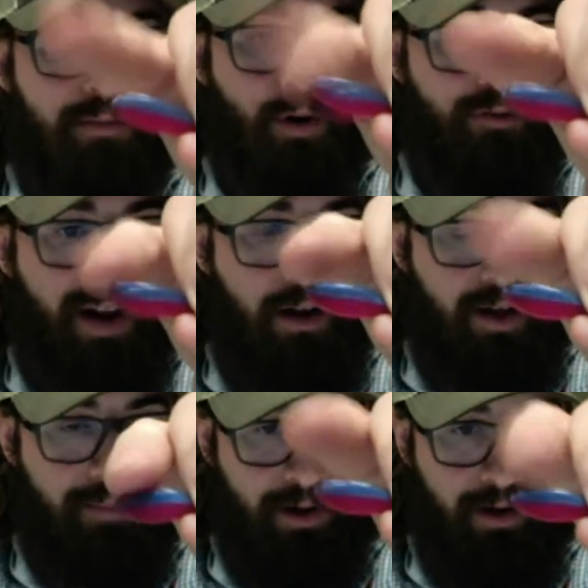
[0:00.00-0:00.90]
profile
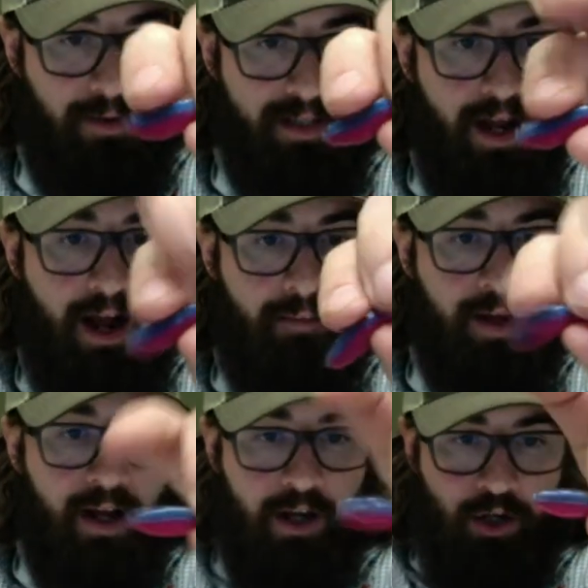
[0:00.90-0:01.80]
up here on the top.
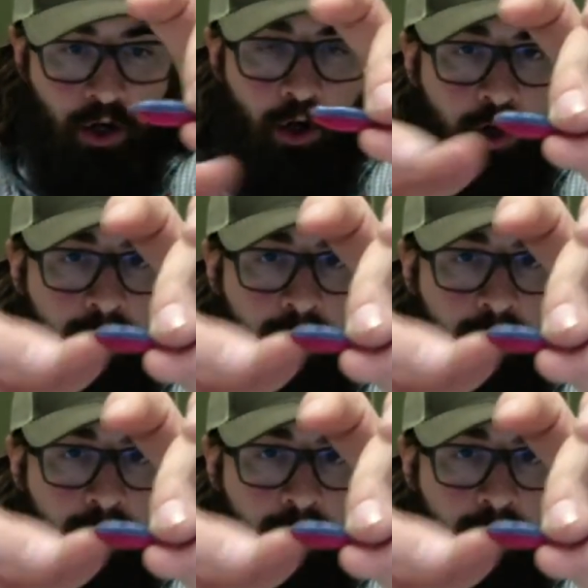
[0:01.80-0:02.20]
Your hook